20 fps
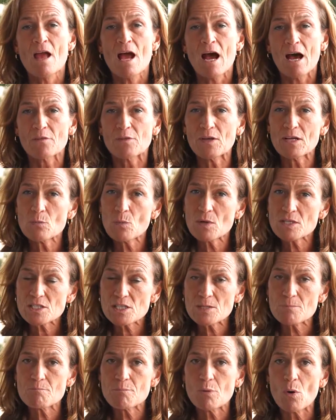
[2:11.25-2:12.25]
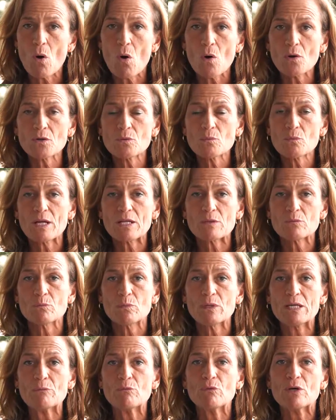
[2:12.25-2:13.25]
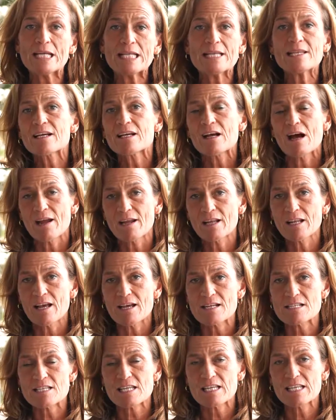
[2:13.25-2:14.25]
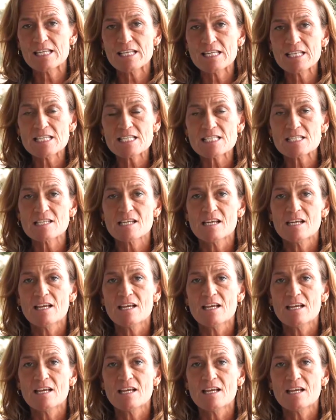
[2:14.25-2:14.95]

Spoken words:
I think what's important when we read the guidelines is